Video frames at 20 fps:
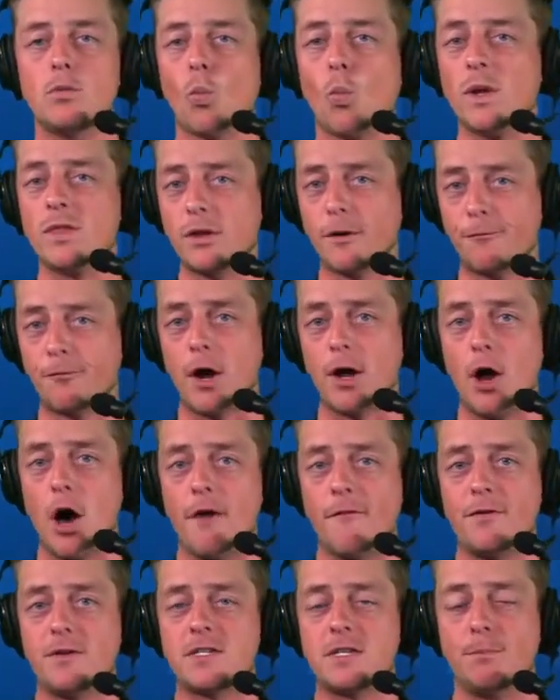with the front
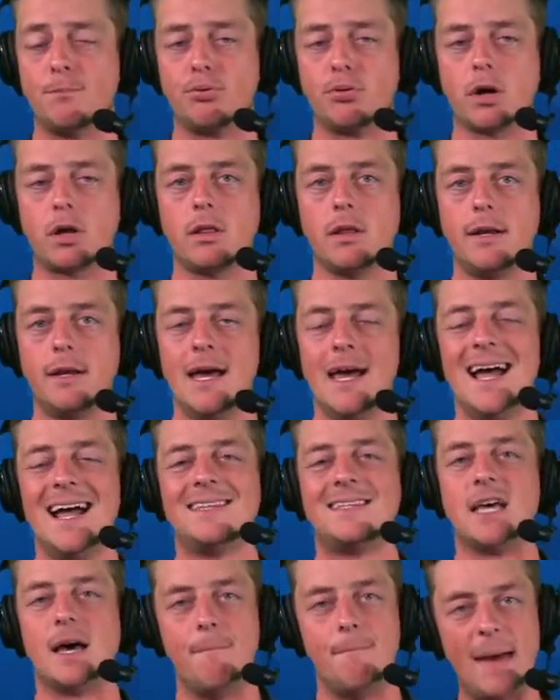office in Brooklyn
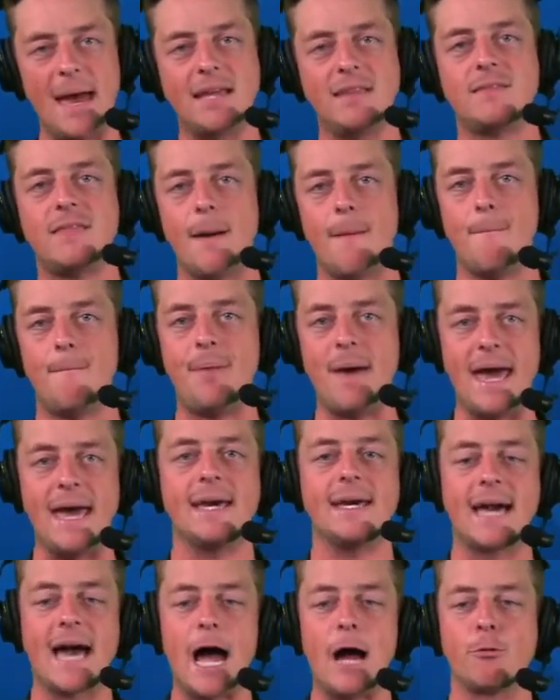to make them pay
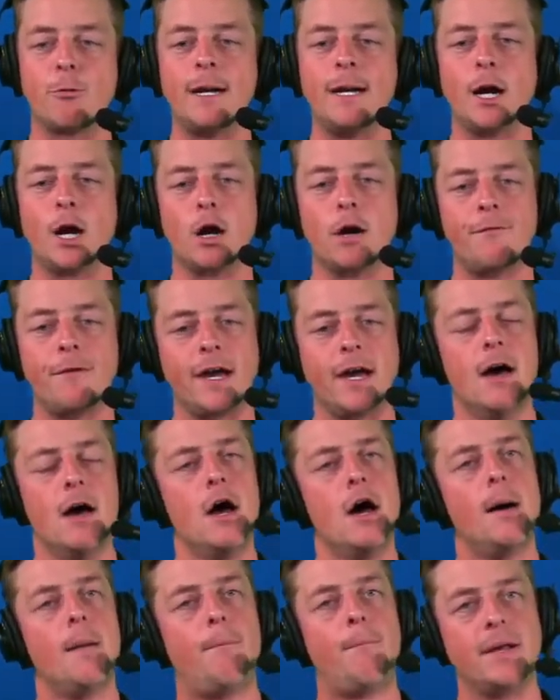Kyrie Irving?
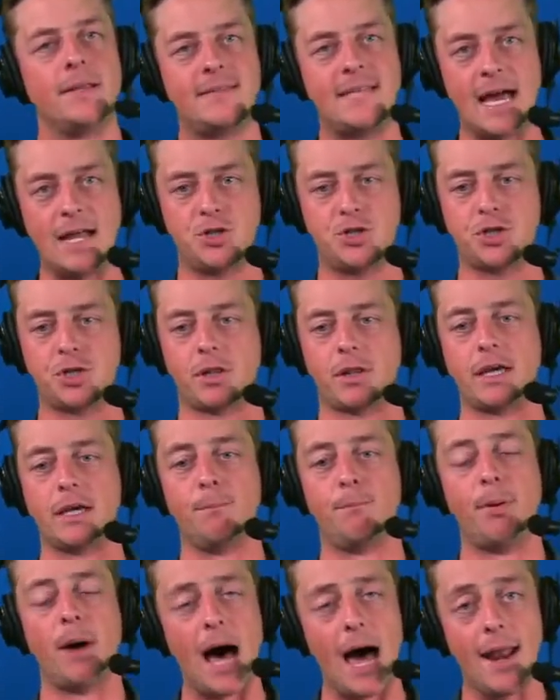Potentially.
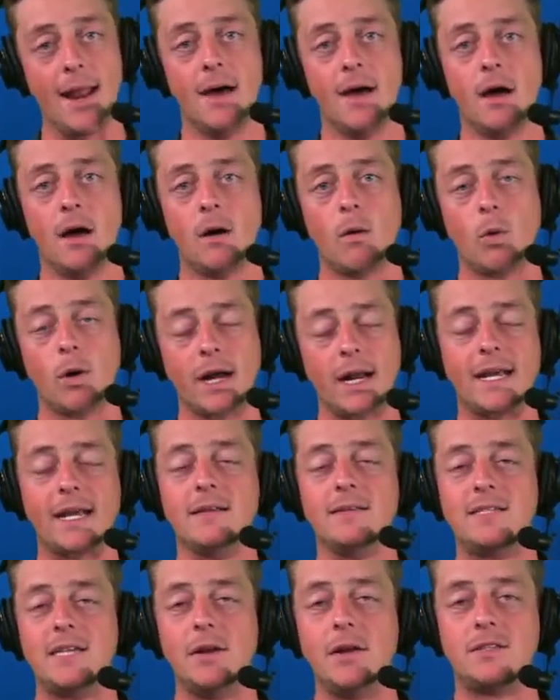But we're going to
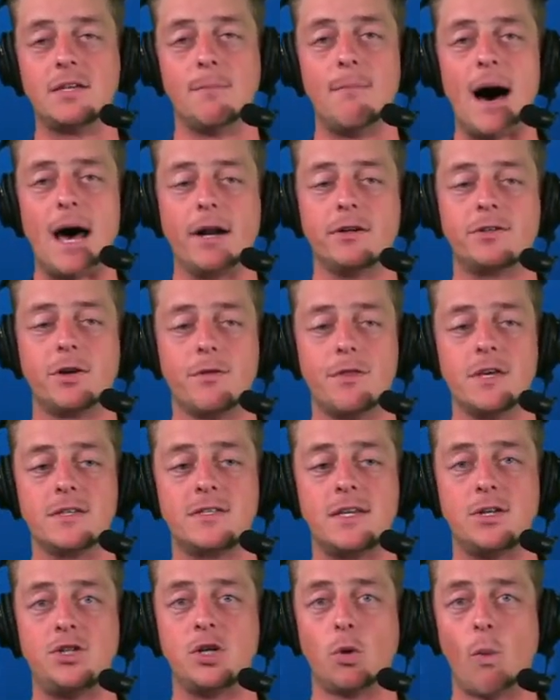continue to monitor this
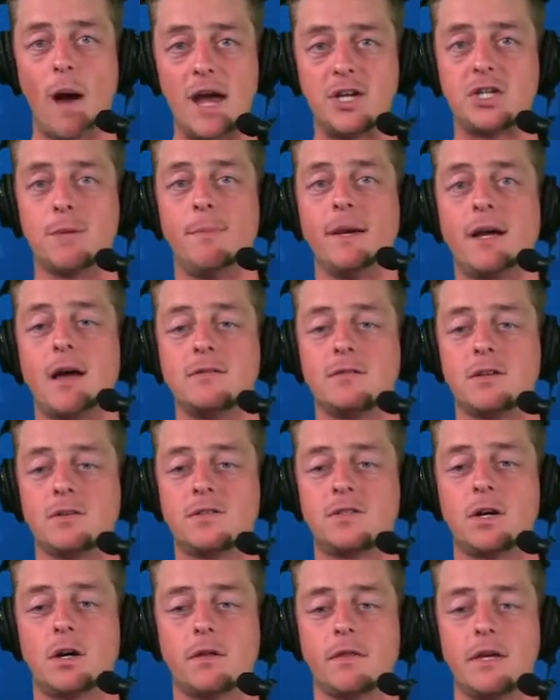situation because there's
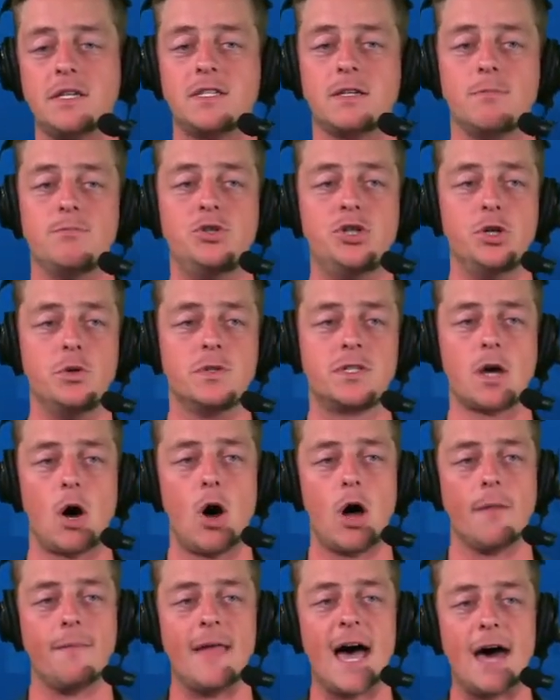certainly some juice
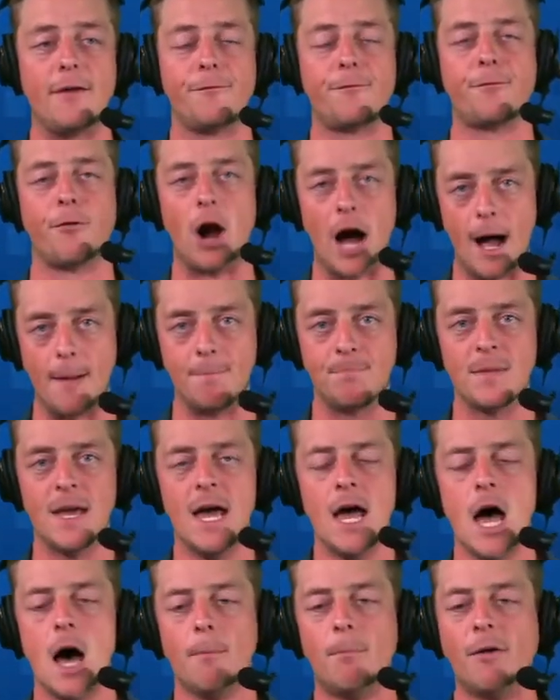on that front.
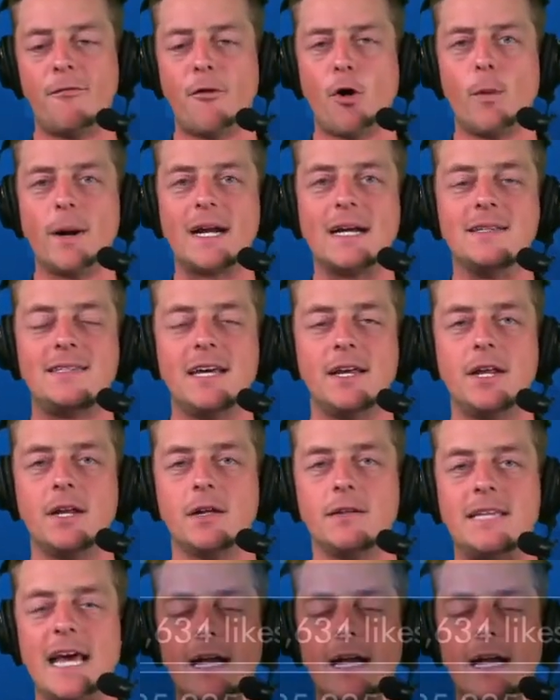Before we continue to